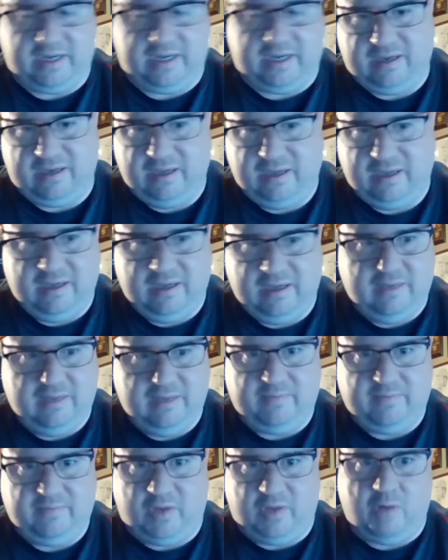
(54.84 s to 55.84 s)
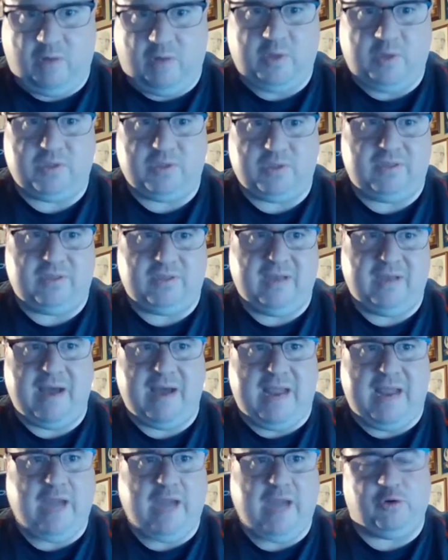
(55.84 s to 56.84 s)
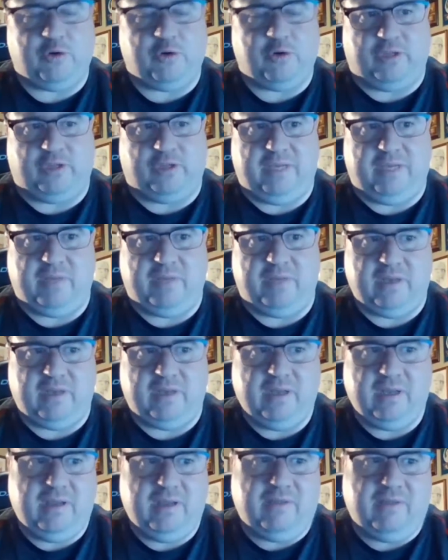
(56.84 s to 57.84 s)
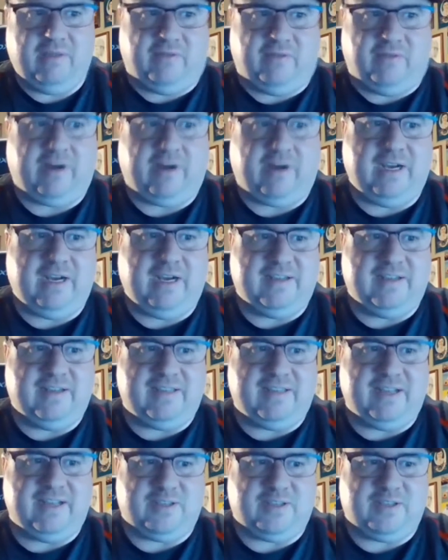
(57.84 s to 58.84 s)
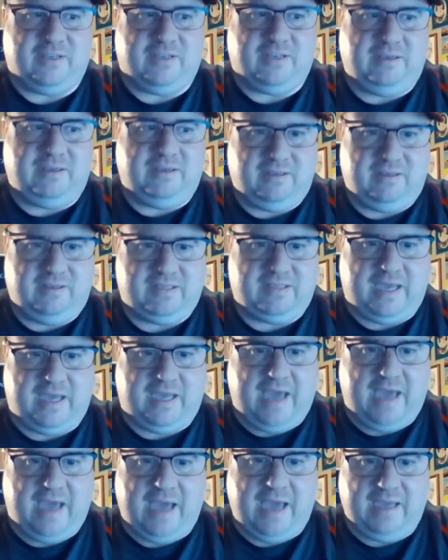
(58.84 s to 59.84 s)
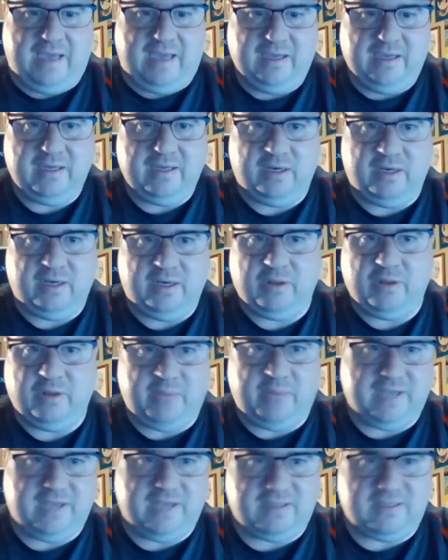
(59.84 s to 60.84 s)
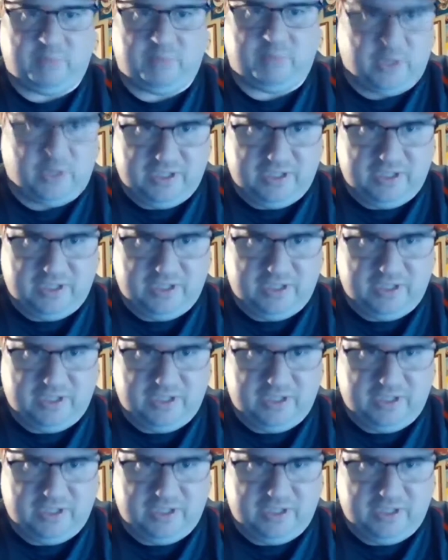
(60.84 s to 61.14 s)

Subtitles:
like almost not angrily, but very intensely say, "Hey, you're the best